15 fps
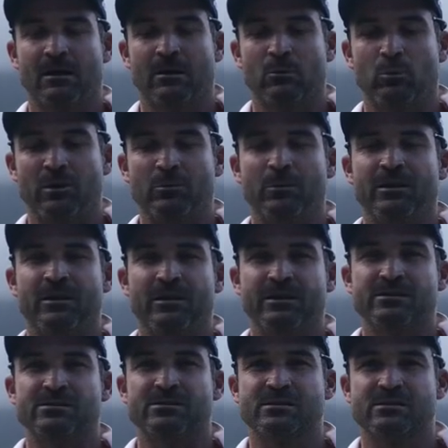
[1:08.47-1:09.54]
when
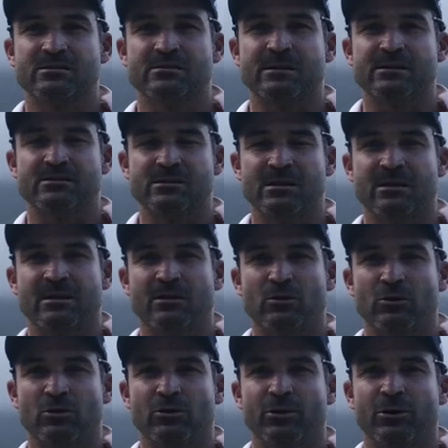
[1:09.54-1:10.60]
things like that
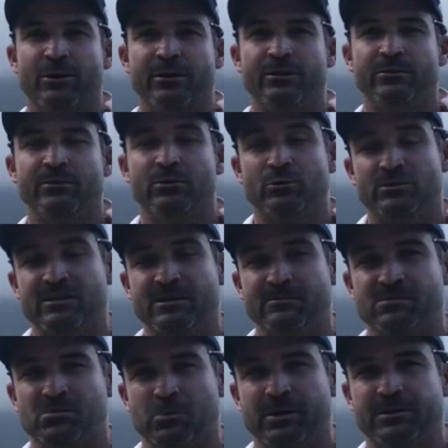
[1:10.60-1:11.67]
aren't going your
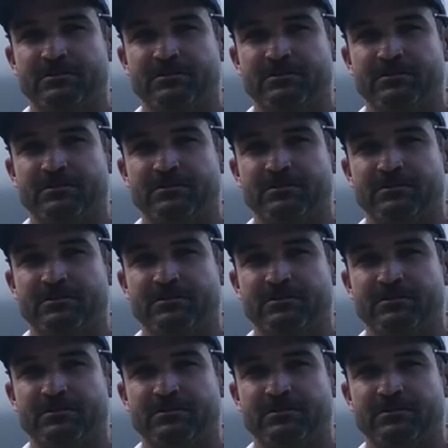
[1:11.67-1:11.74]
team's way.